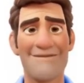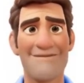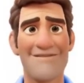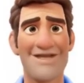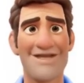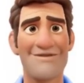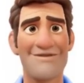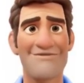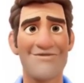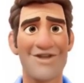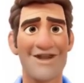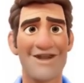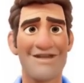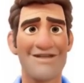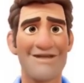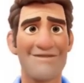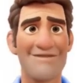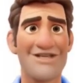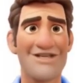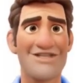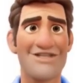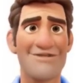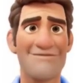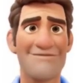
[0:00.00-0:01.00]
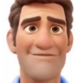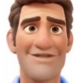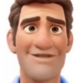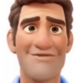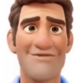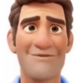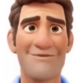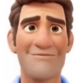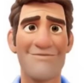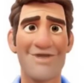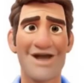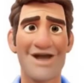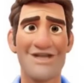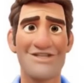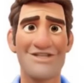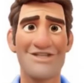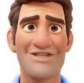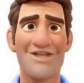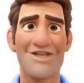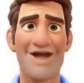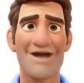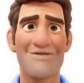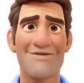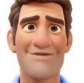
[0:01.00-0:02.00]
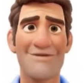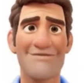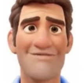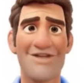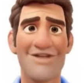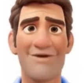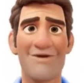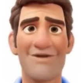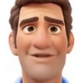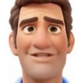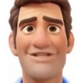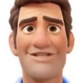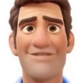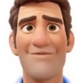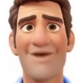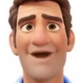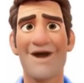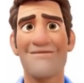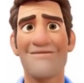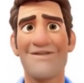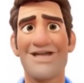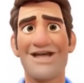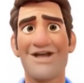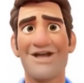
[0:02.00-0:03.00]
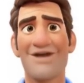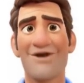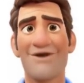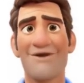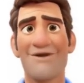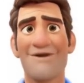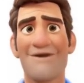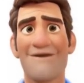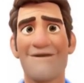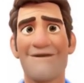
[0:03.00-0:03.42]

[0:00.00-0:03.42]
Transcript: the attractiveness of different places often varies throughout the year.